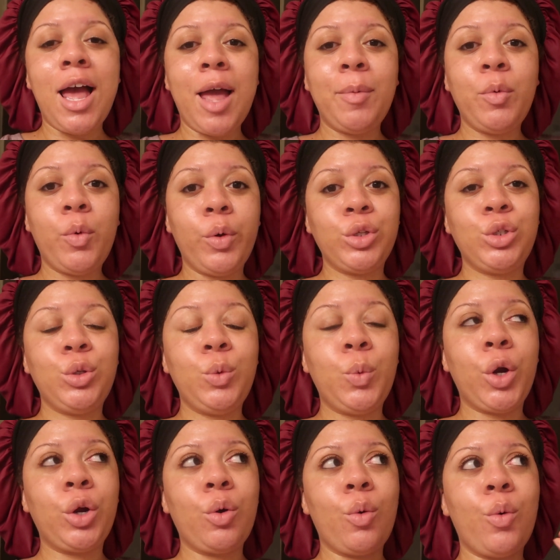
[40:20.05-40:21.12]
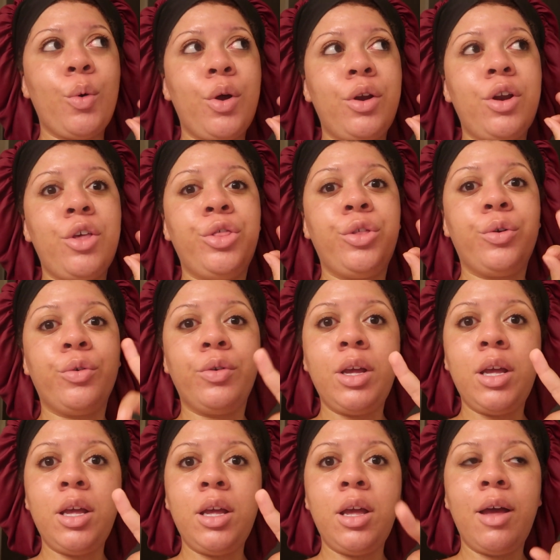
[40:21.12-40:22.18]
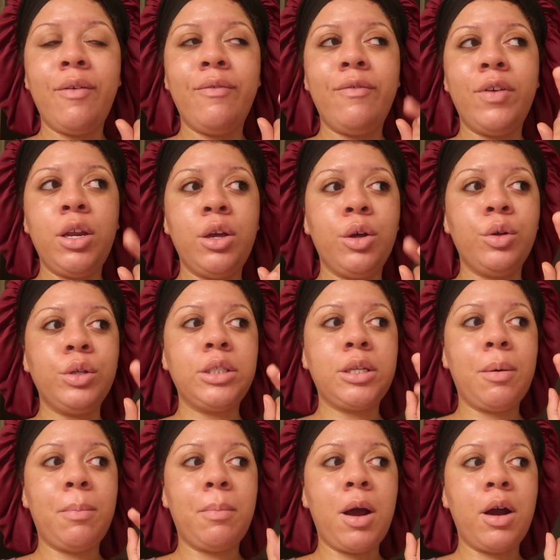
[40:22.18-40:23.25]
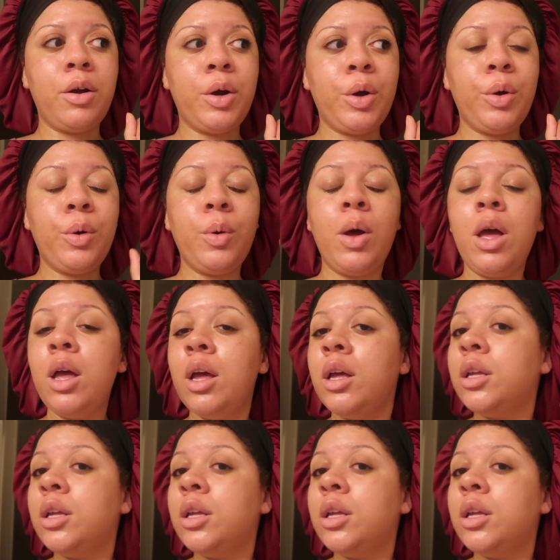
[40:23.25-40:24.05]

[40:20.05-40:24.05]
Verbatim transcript: I'm going to work on three videos tomorrow.